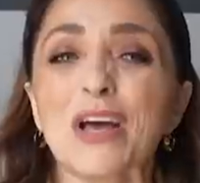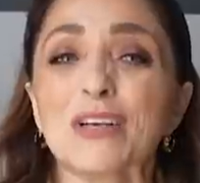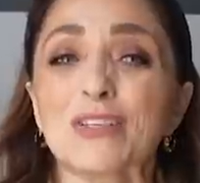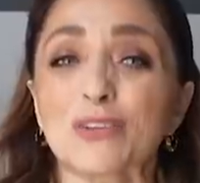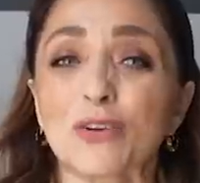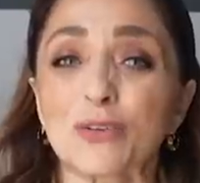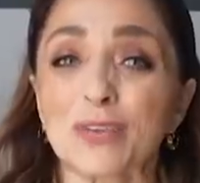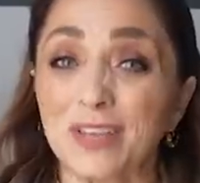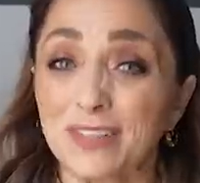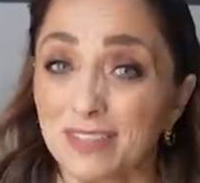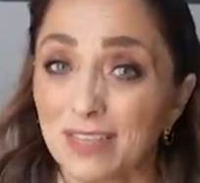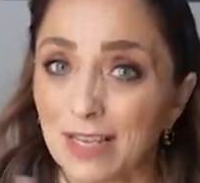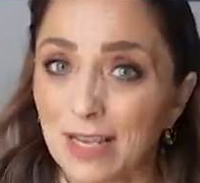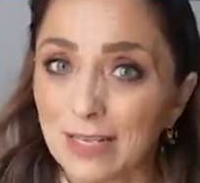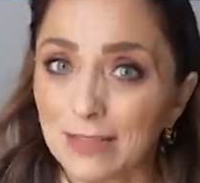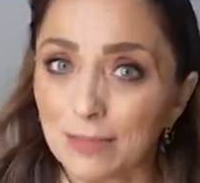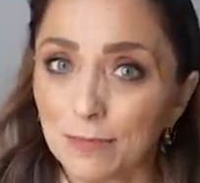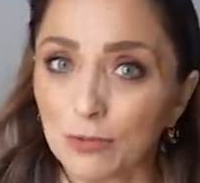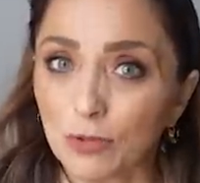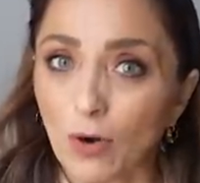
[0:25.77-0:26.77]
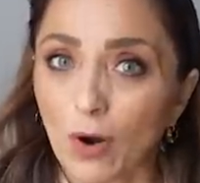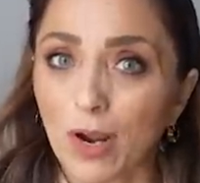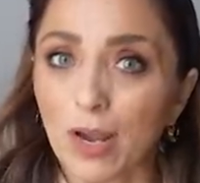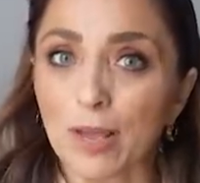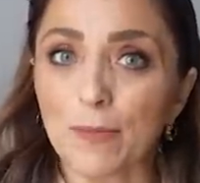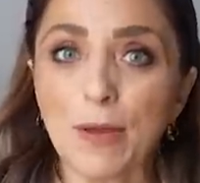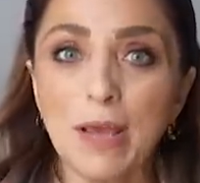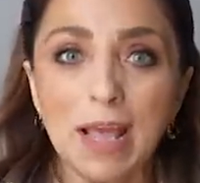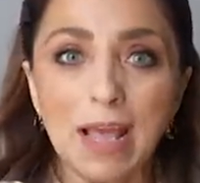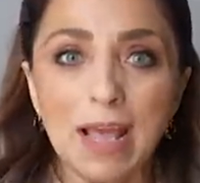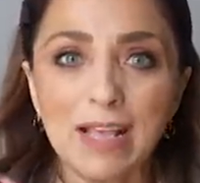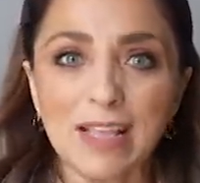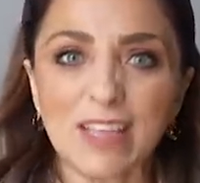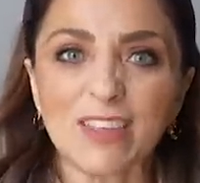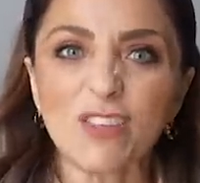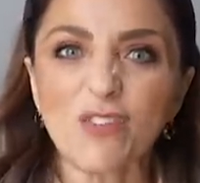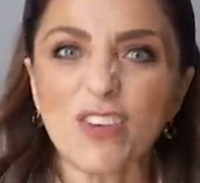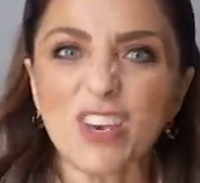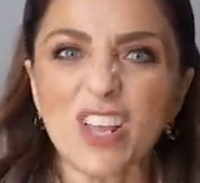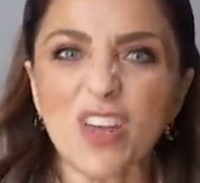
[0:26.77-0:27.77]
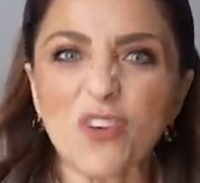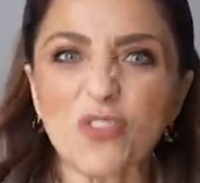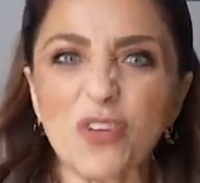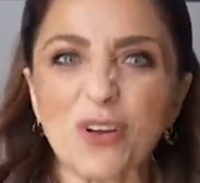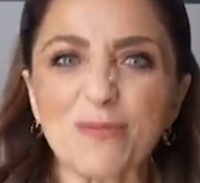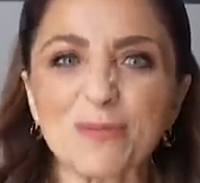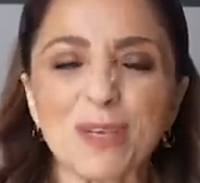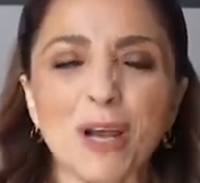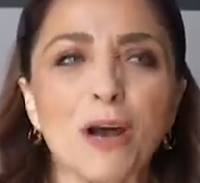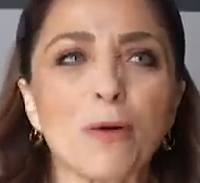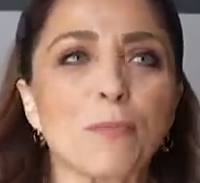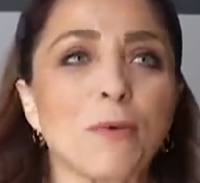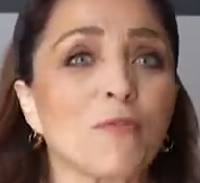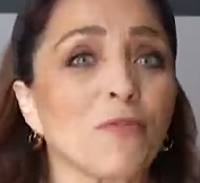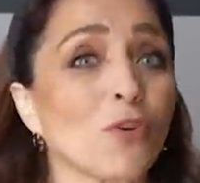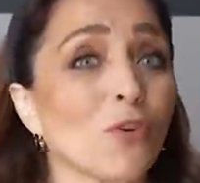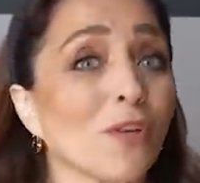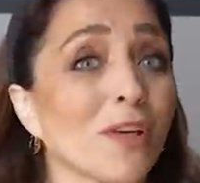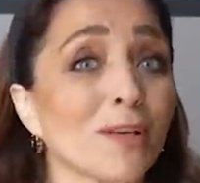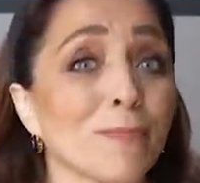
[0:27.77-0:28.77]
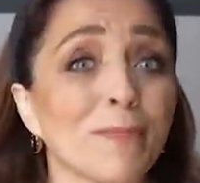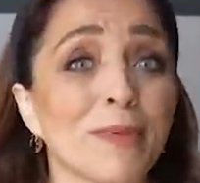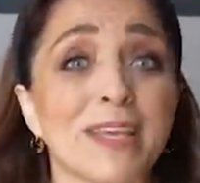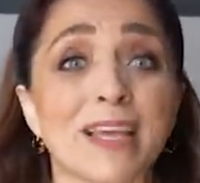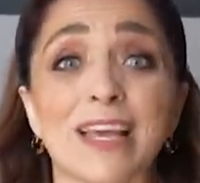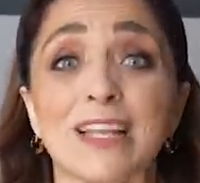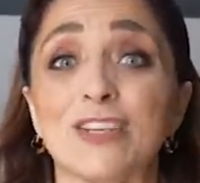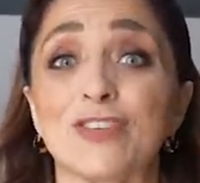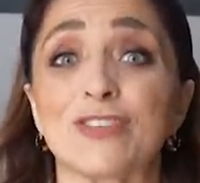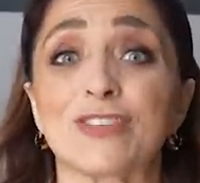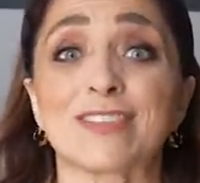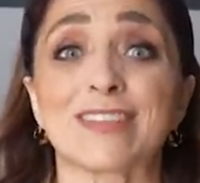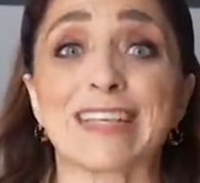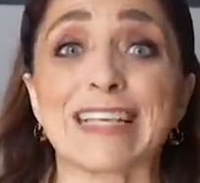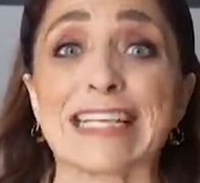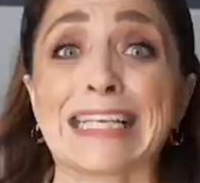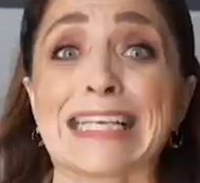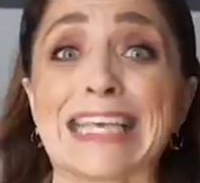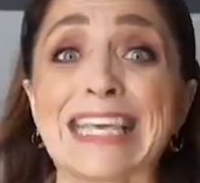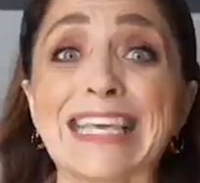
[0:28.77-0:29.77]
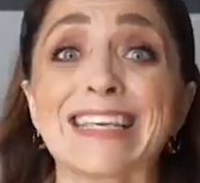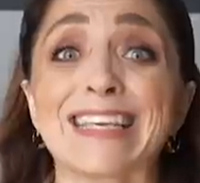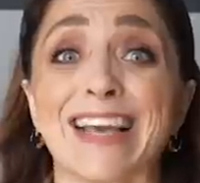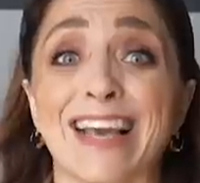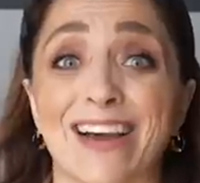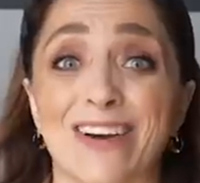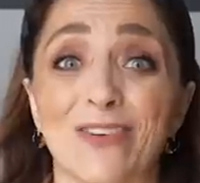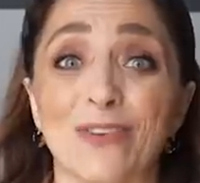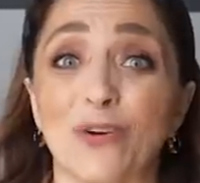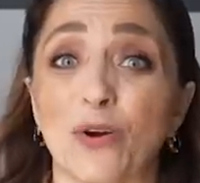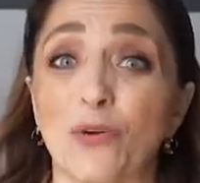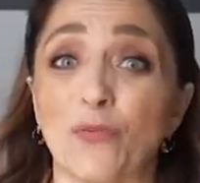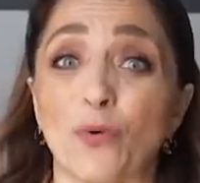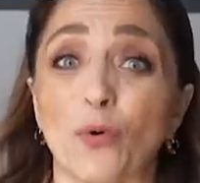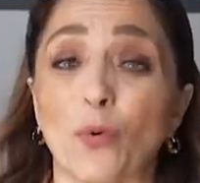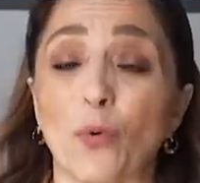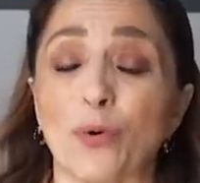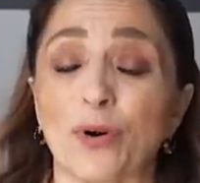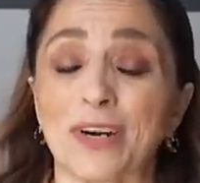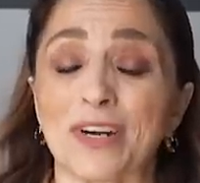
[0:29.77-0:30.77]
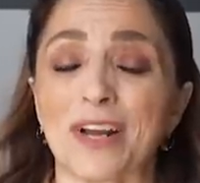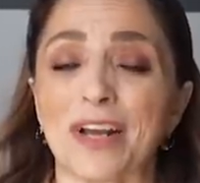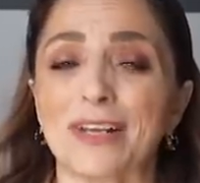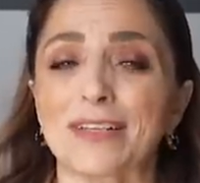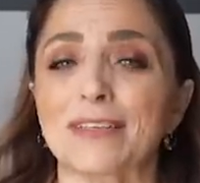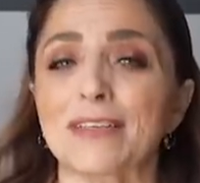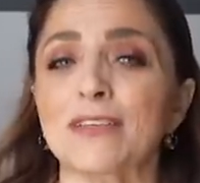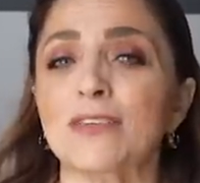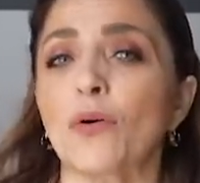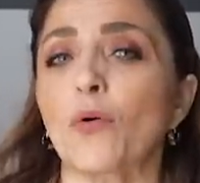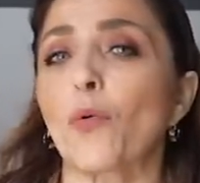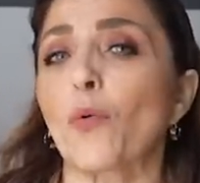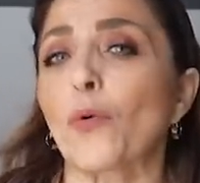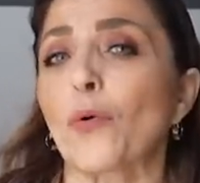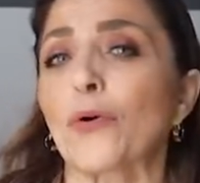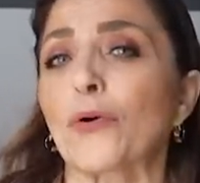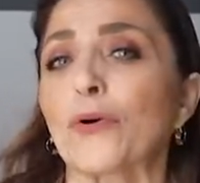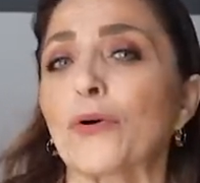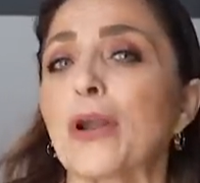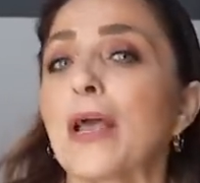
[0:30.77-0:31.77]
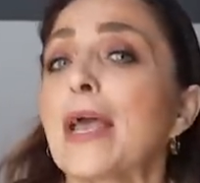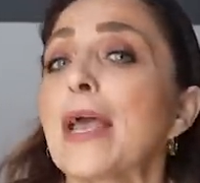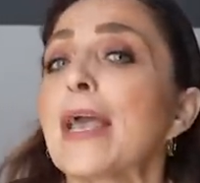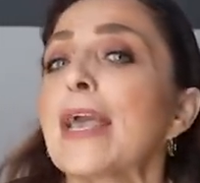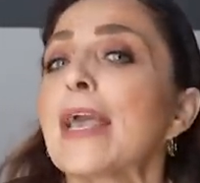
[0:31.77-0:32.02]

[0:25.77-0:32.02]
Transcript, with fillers: So yes, hit subscribe, give the video a thumbs up if you're like me and you just geek out over organizing or